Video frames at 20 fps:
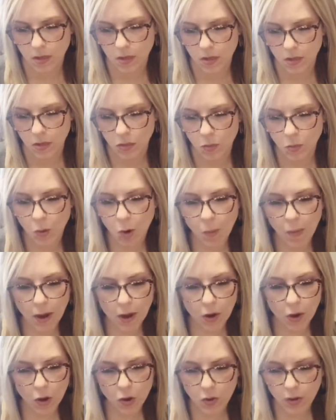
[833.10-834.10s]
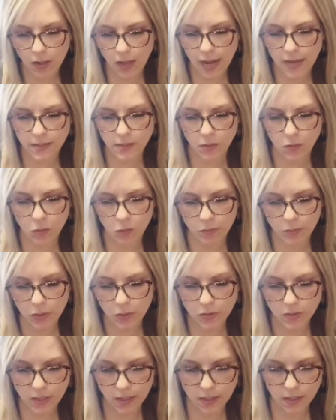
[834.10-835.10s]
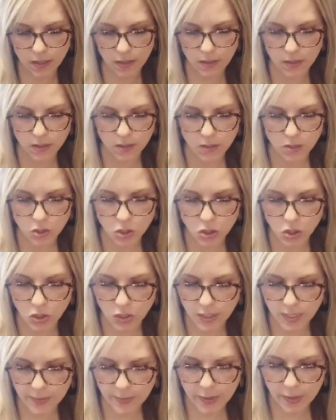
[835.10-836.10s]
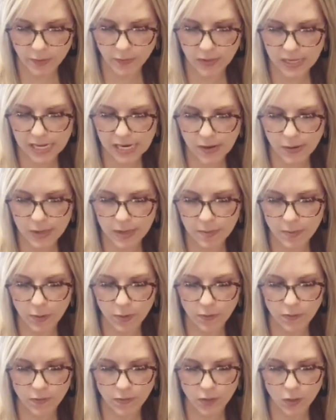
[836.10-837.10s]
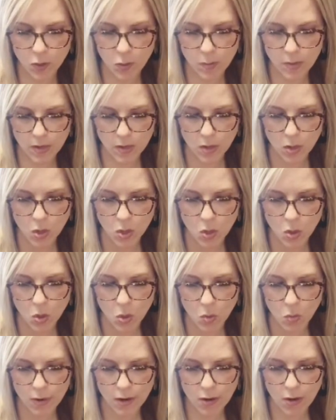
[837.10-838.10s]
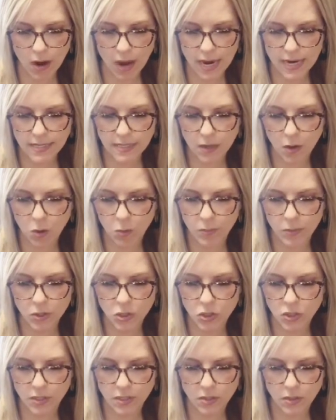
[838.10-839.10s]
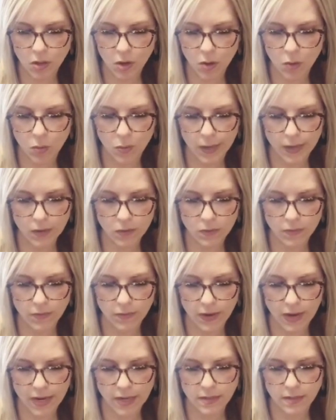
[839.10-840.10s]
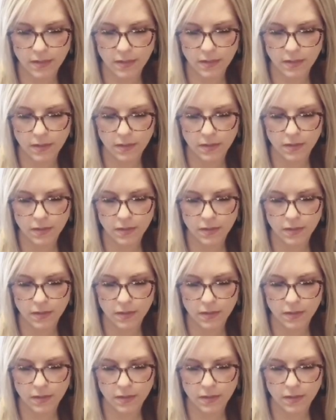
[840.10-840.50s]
The robot heard classical music. She smelled flowery perfume, and when her eyes opened, she saw a wrinkled face.